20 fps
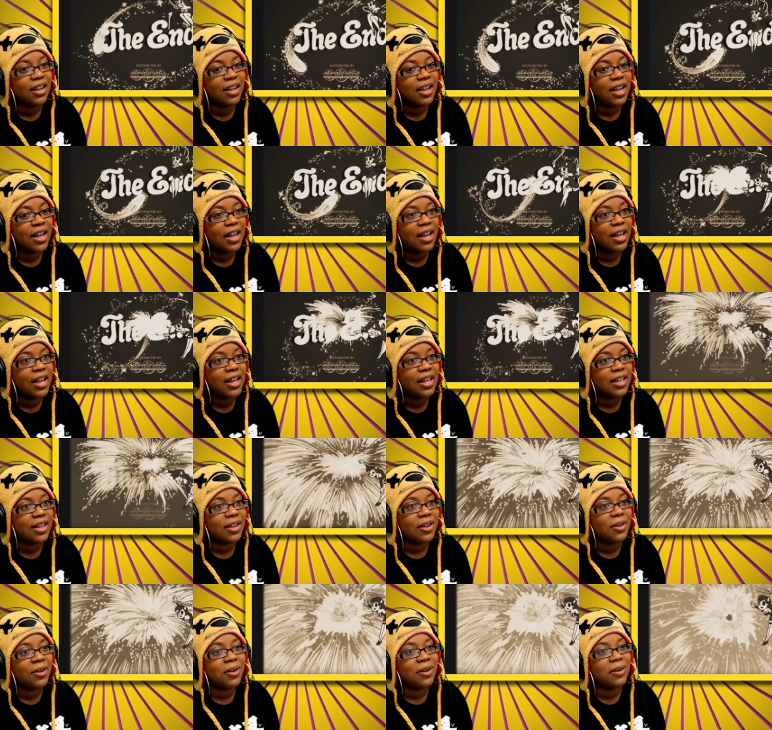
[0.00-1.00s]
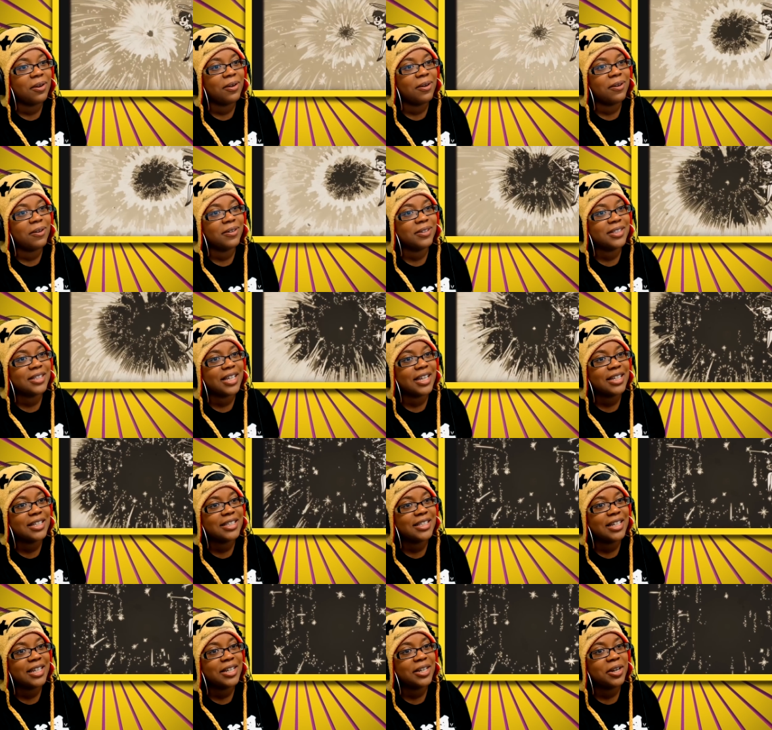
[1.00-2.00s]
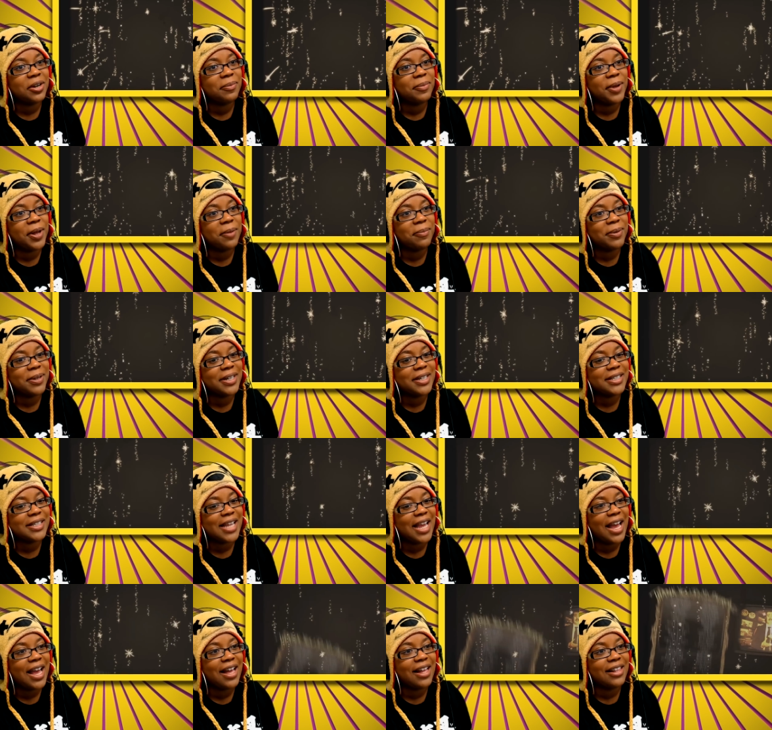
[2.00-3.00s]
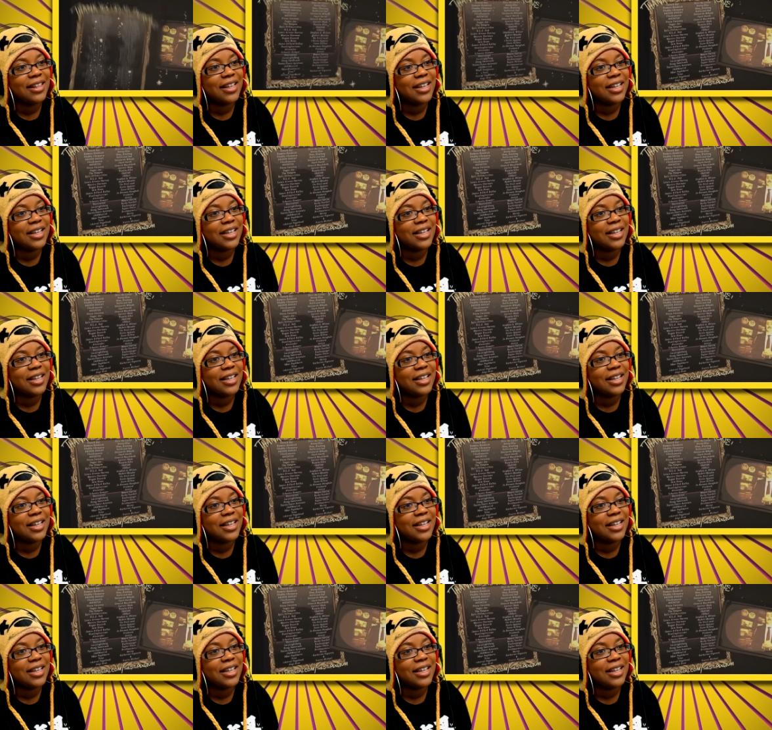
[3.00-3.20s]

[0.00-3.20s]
It's like Tinkerbell, but it's Alice.